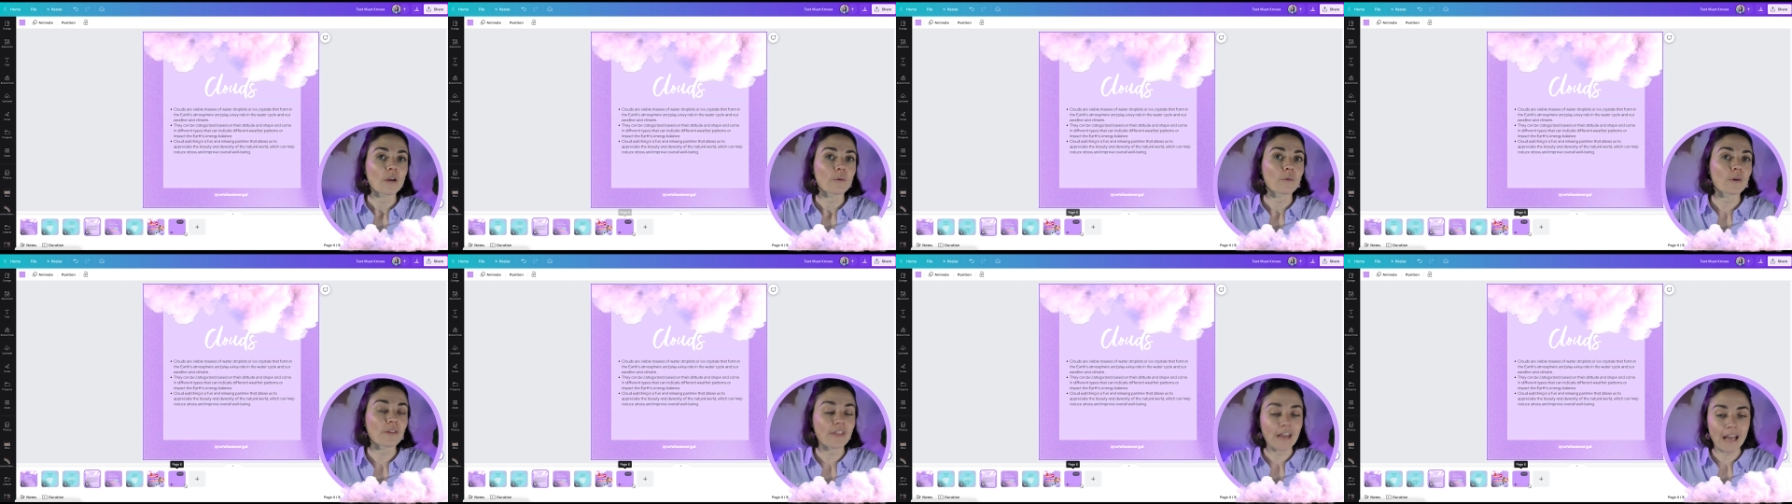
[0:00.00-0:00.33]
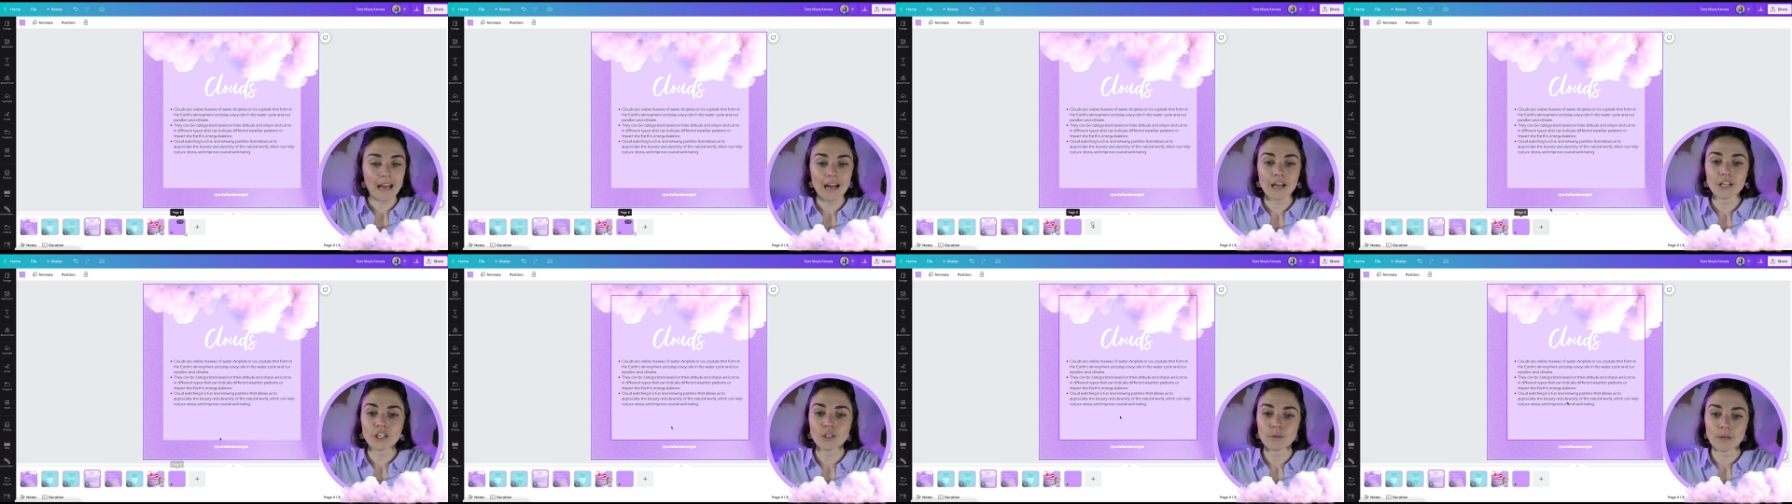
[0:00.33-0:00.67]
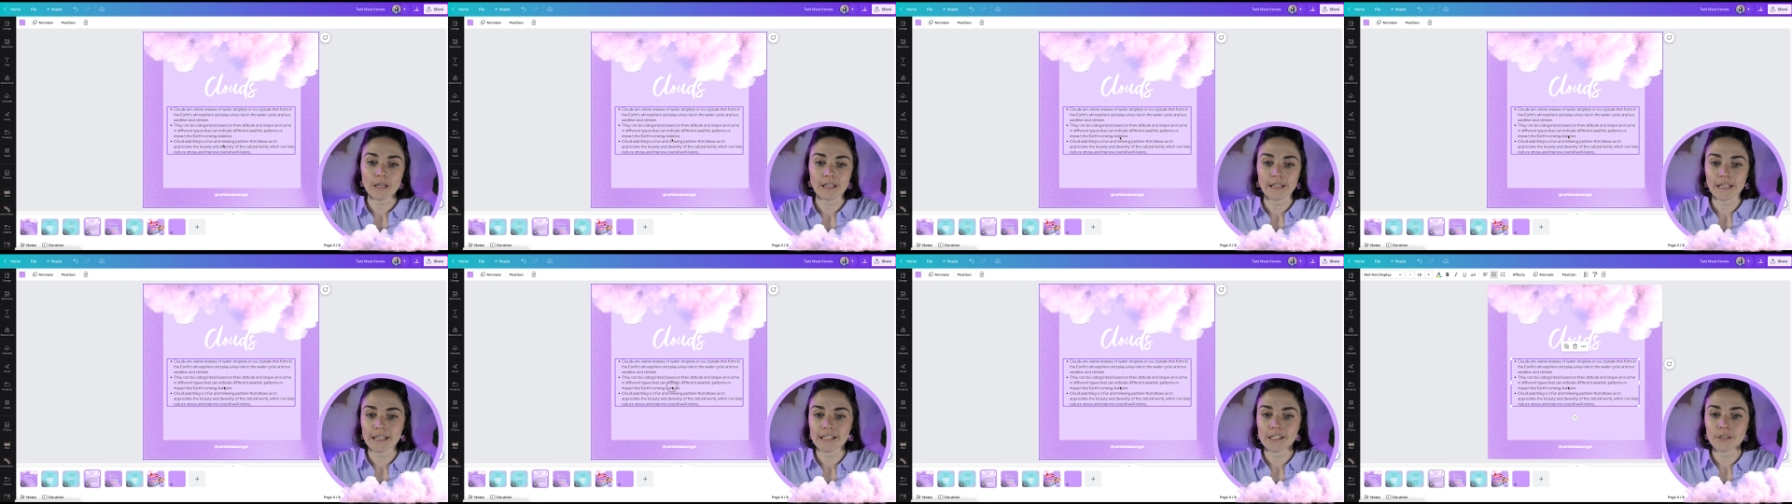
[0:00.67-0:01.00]
without
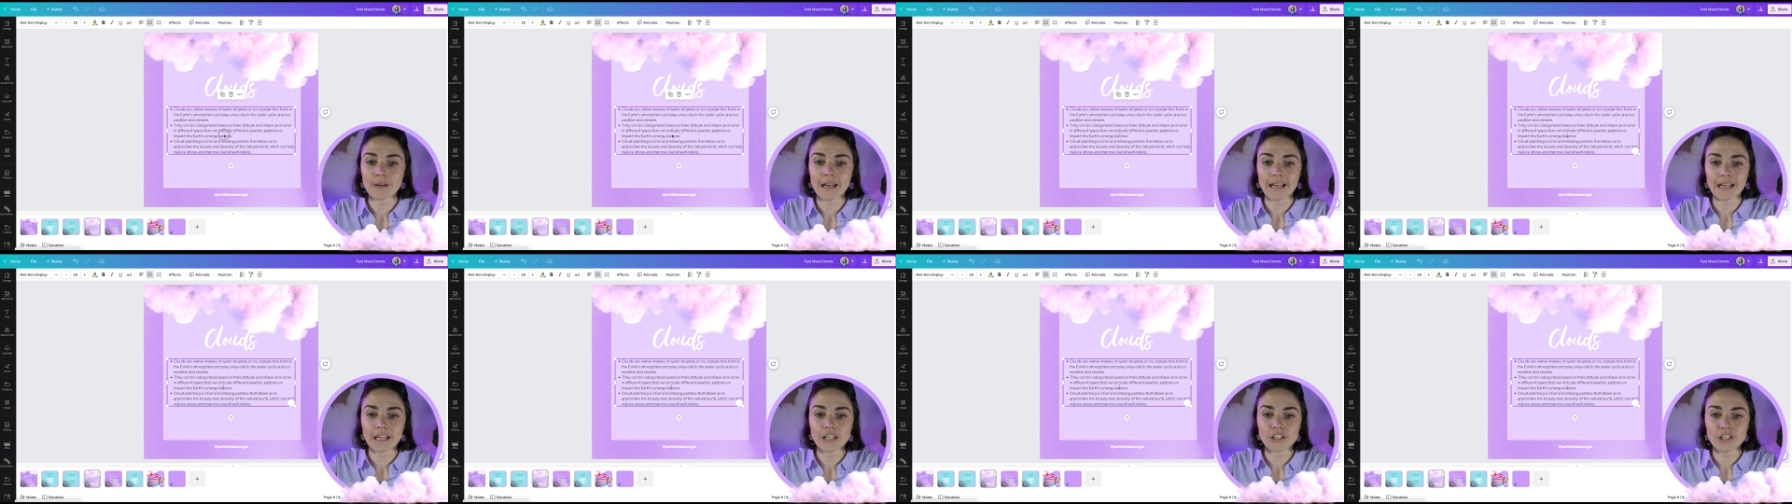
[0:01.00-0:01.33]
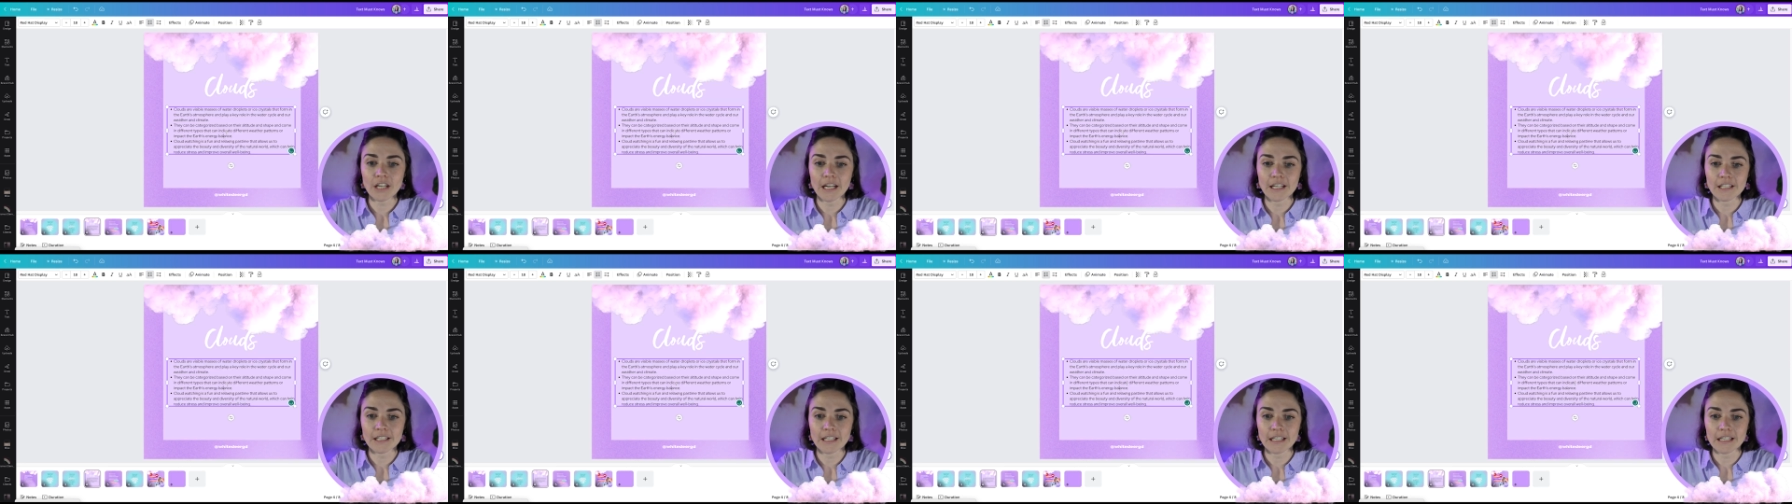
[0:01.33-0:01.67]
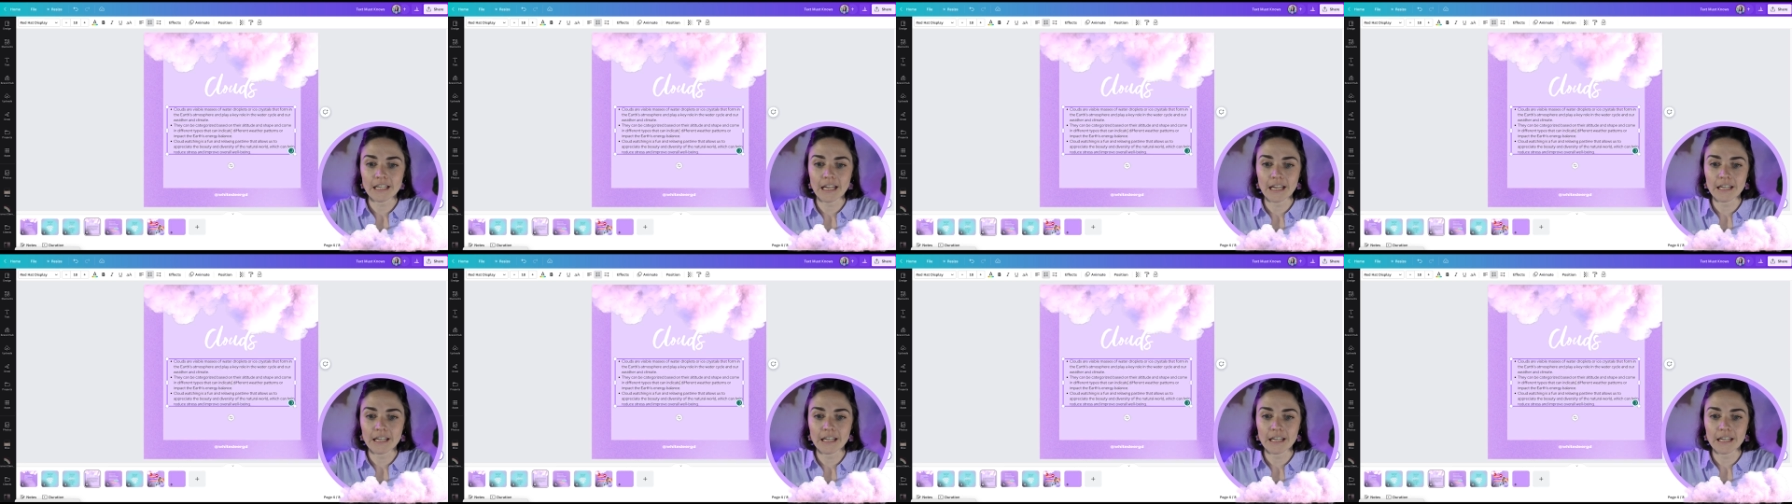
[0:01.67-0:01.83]
doing this. So I can change an